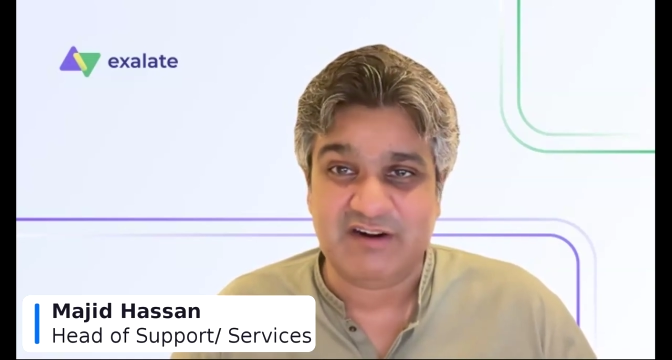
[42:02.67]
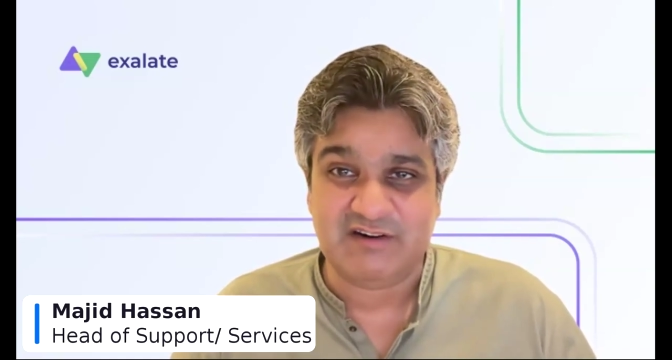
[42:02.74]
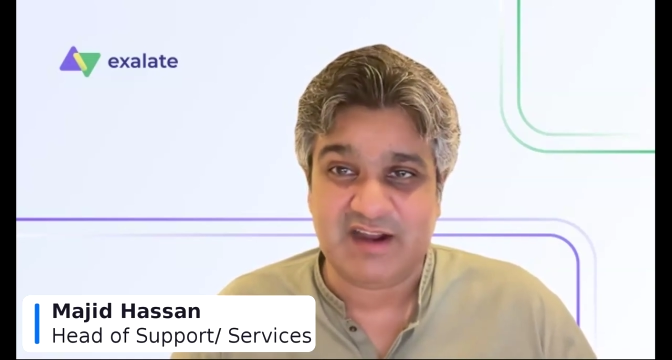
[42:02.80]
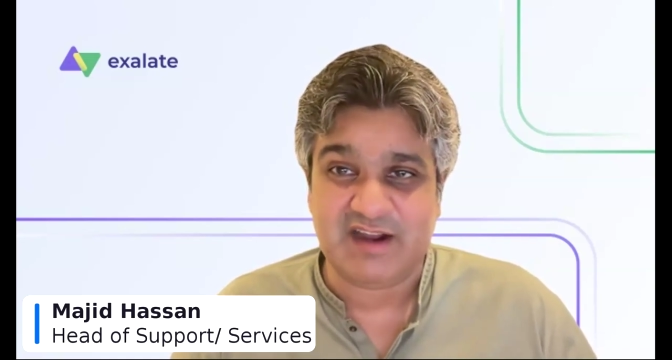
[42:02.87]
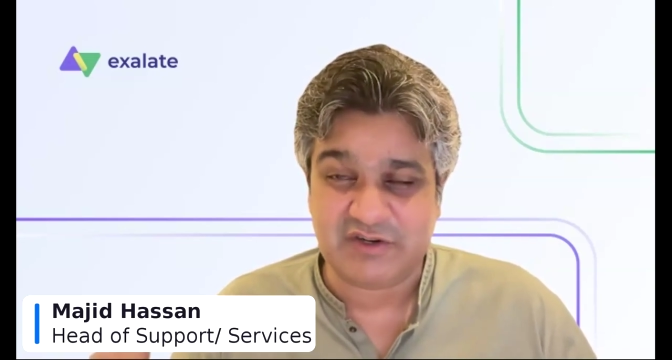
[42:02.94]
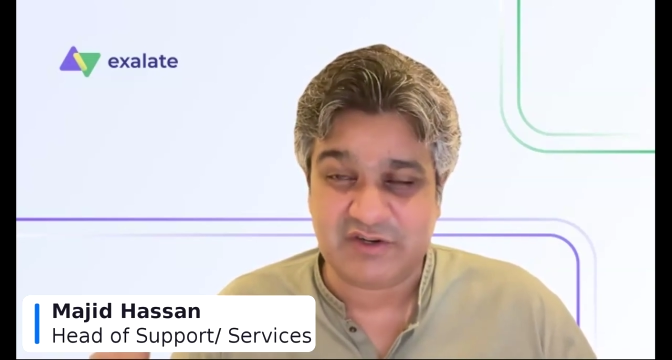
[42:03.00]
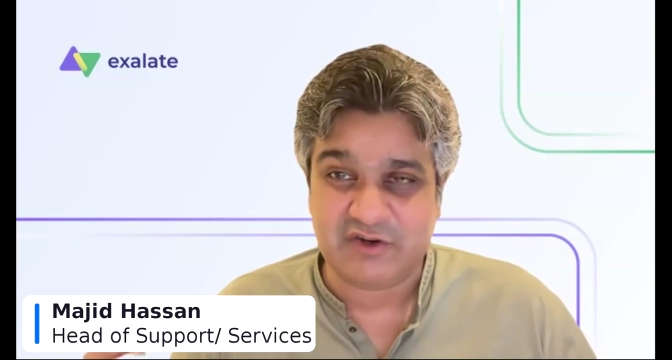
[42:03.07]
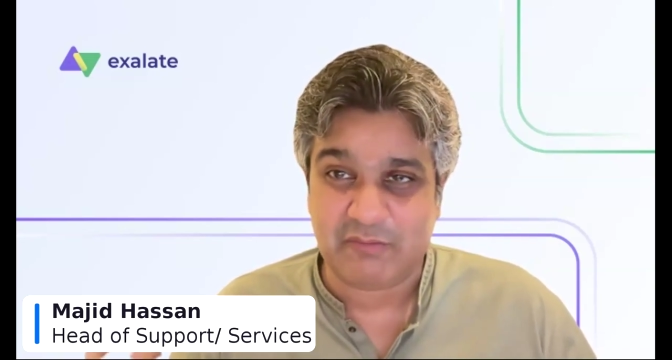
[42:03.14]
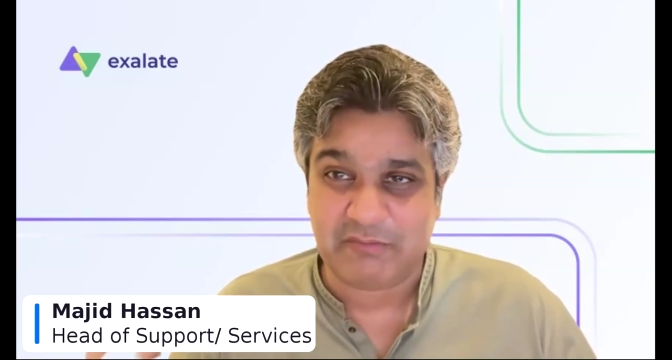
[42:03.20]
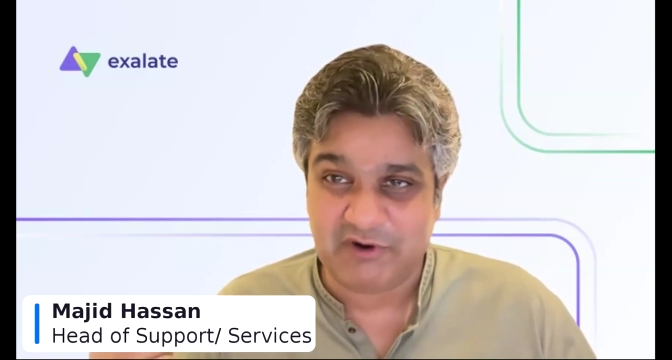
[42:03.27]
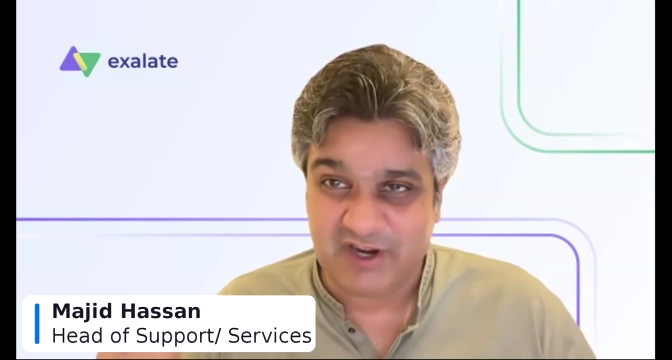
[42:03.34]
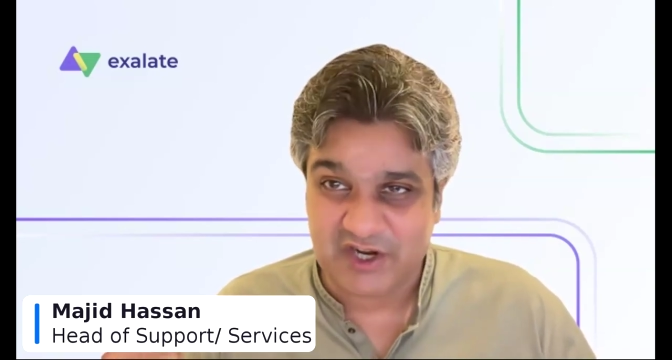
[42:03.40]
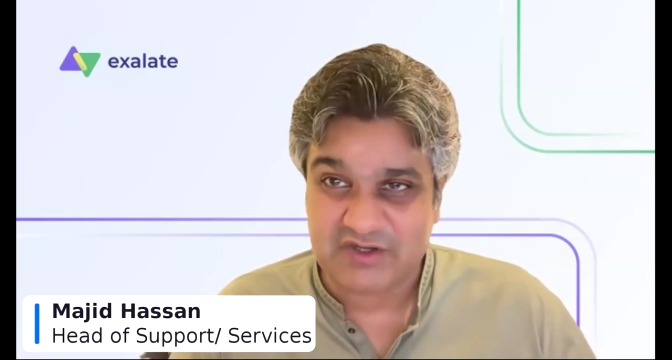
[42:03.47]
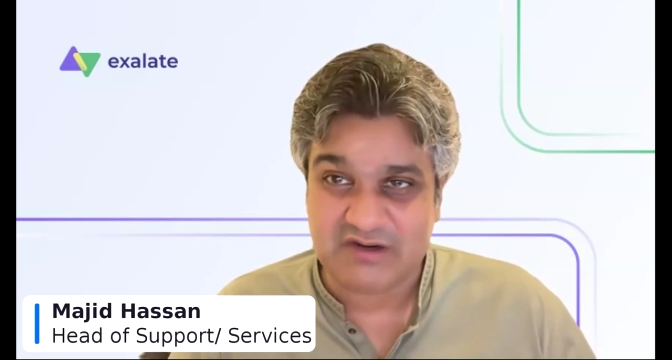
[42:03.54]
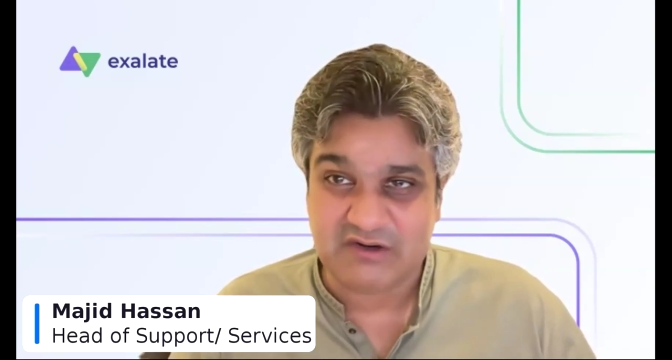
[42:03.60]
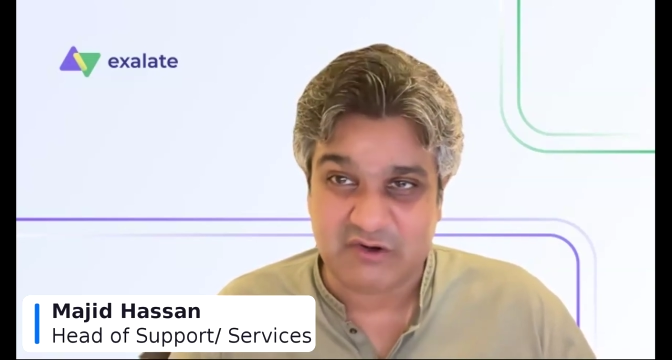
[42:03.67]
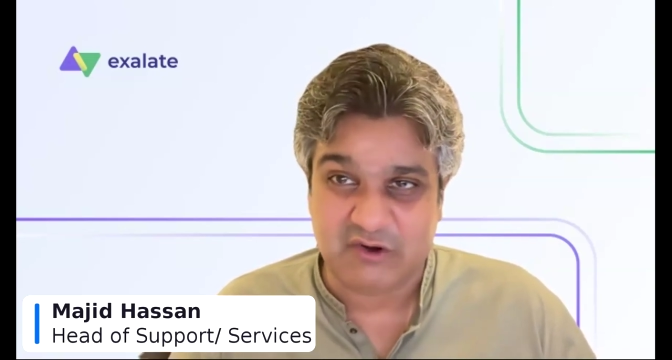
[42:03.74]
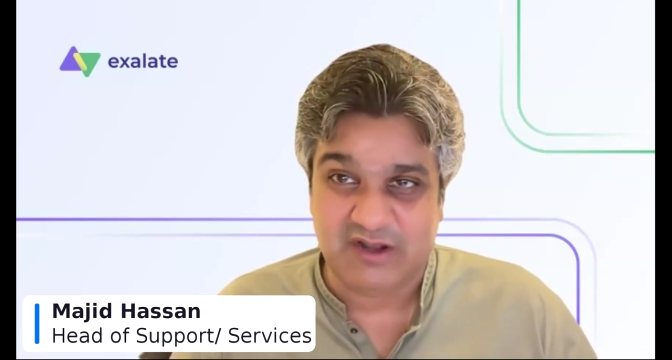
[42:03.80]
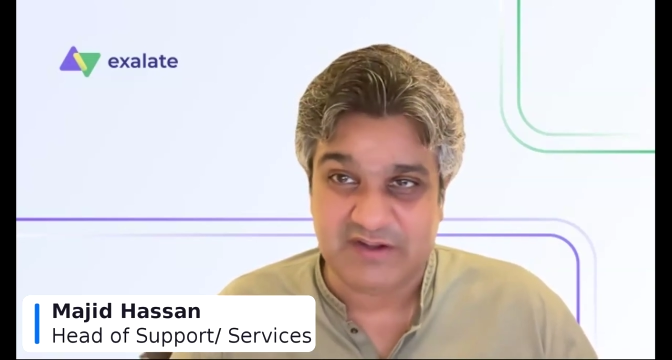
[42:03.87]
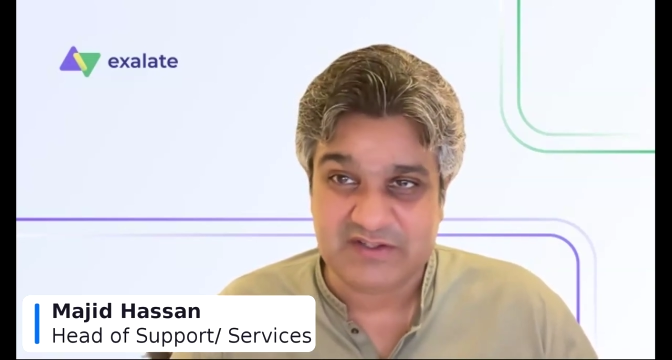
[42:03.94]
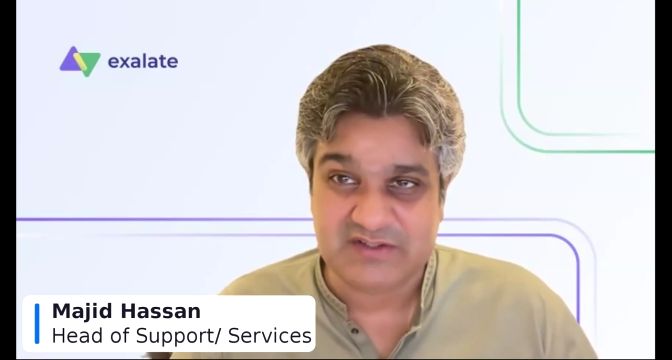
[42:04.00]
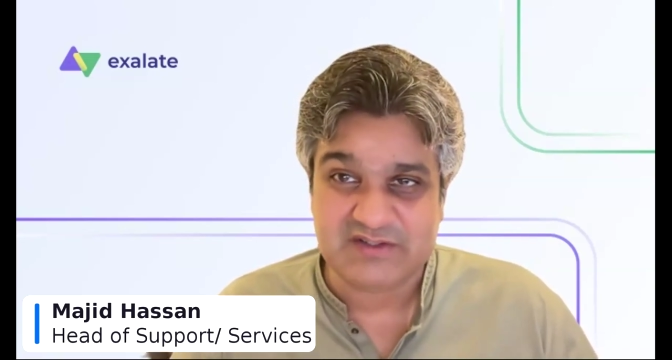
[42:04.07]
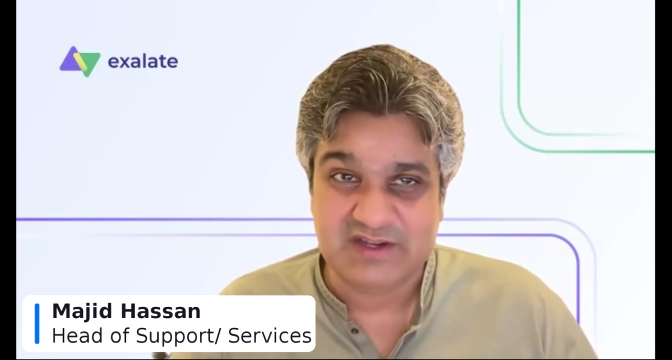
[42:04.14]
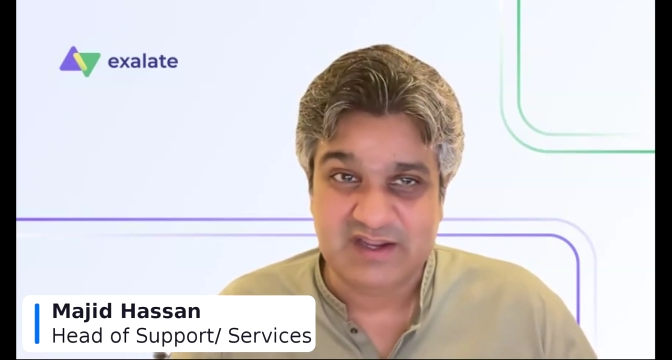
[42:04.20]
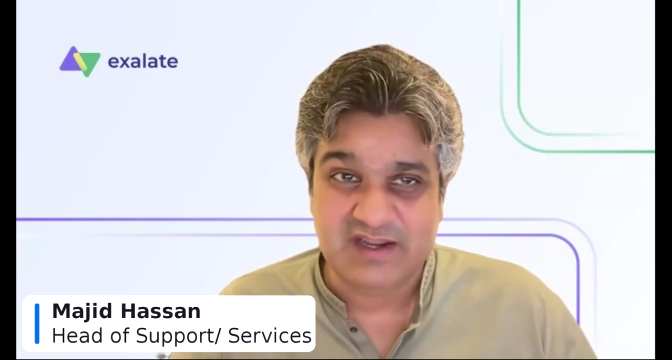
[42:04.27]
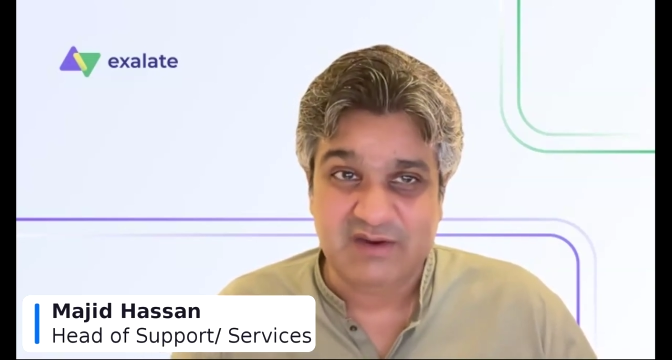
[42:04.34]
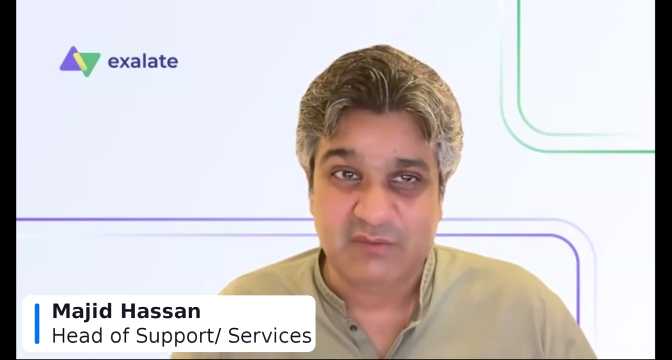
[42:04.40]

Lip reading: reduction in operational costs